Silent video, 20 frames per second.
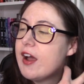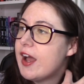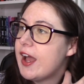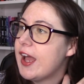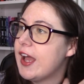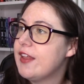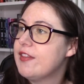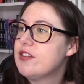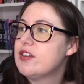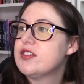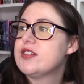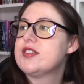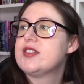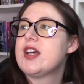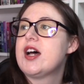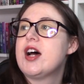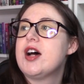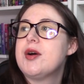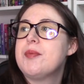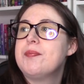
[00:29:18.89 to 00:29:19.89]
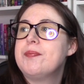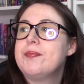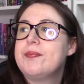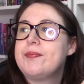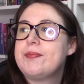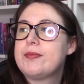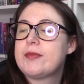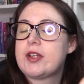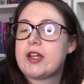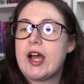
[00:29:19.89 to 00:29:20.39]
And there's some
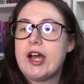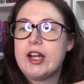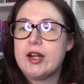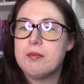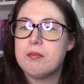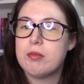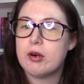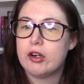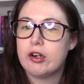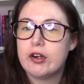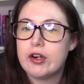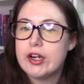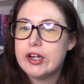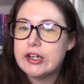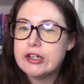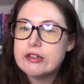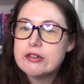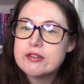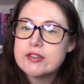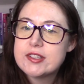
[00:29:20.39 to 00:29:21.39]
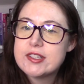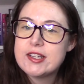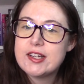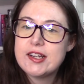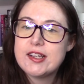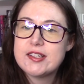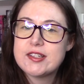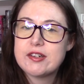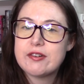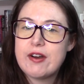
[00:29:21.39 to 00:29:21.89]
kind of borough
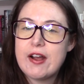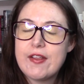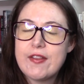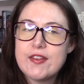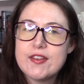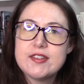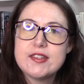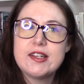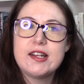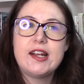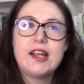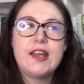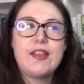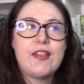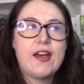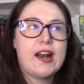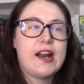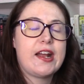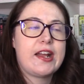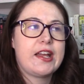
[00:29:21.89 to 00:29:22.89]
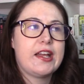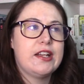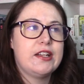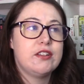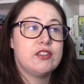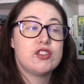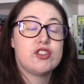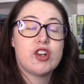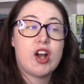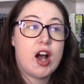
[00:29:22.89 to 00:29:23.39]
cities around the city that I
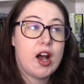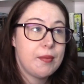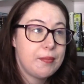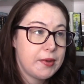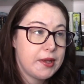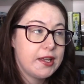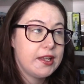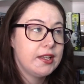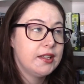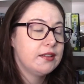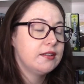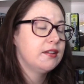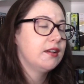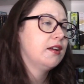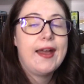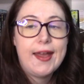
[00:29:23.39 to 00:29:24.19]
can shop in.